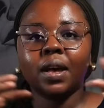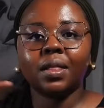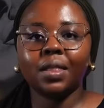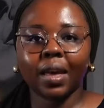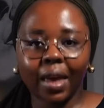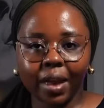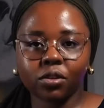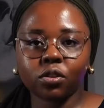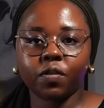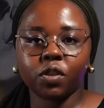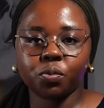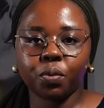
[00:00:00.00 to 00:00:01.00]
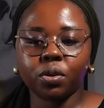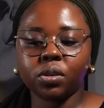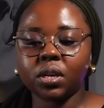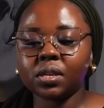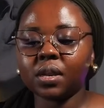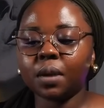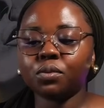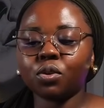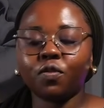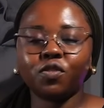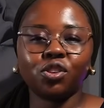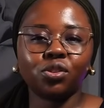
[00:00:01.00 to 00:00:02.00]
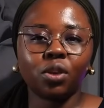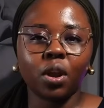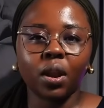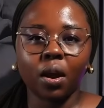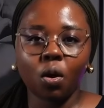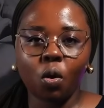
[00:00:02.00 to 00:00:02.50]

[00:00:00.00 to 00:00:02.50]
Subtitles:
the case of this person in terms of just a